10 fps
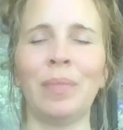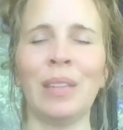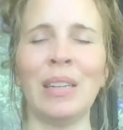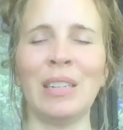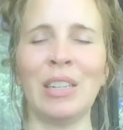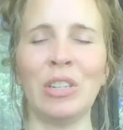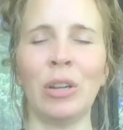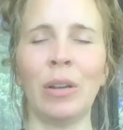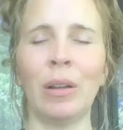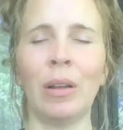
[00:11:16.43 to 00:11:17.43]
the
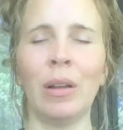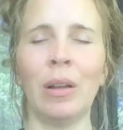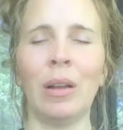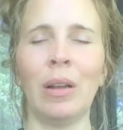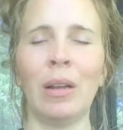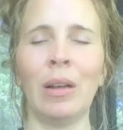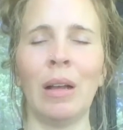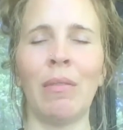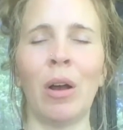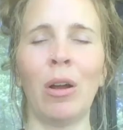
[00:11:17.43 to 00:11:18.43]
intention
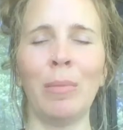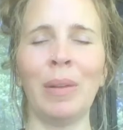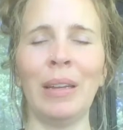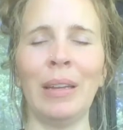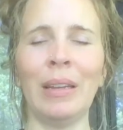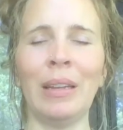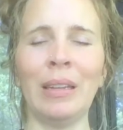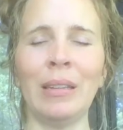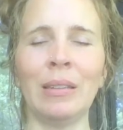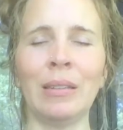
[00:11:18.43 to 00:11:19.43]
of harmony and
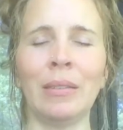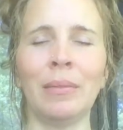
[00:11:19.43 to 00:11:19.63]
ease.